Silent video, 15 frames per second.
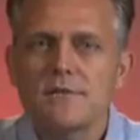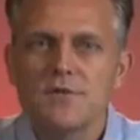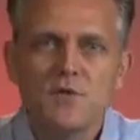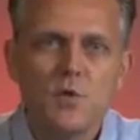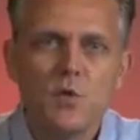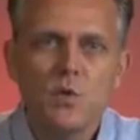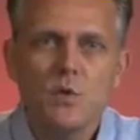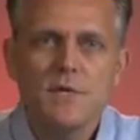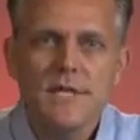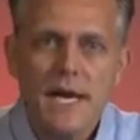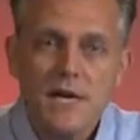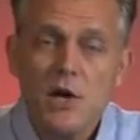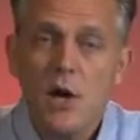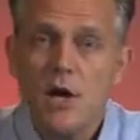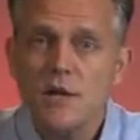schools,
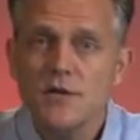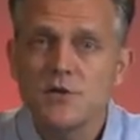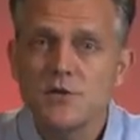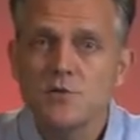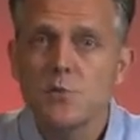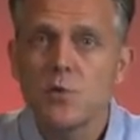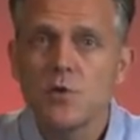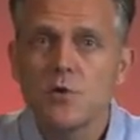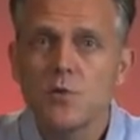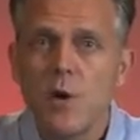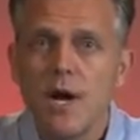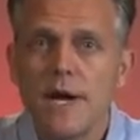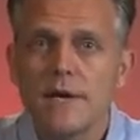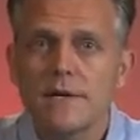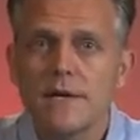and colleges
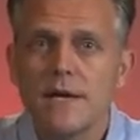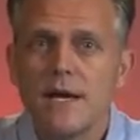worldwide,